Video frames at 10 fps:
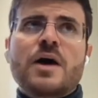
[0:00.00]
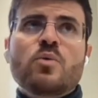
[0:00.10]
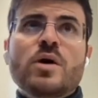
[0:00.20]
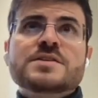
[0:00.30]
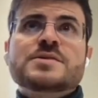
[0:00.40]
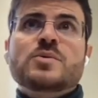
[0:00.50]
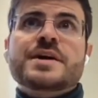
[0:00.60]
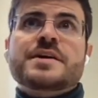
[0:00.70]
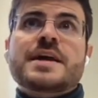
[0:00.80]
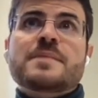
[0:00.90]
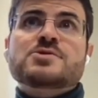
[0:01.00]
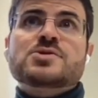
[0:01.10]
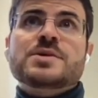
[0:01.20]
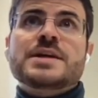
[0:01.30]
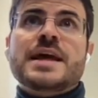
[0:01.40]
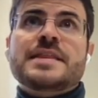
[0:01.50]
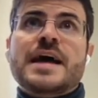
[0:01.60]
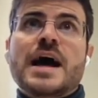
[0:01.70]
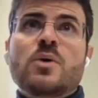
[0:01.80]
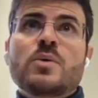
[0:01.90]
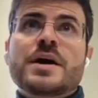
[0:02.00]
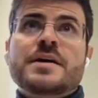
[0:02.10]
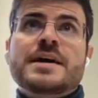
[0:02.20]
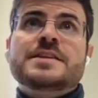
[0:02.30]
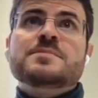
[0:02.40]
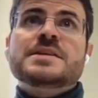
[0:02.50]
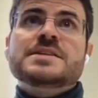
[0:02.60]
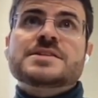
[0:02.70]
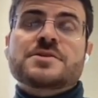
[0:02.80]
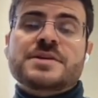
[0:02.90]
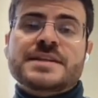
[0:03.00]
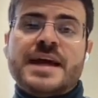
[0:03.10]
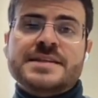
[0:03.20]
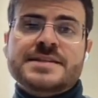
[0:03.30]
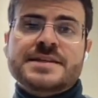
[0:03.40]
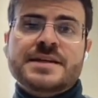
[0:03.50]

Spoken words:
what we are capturing and how we are administering that.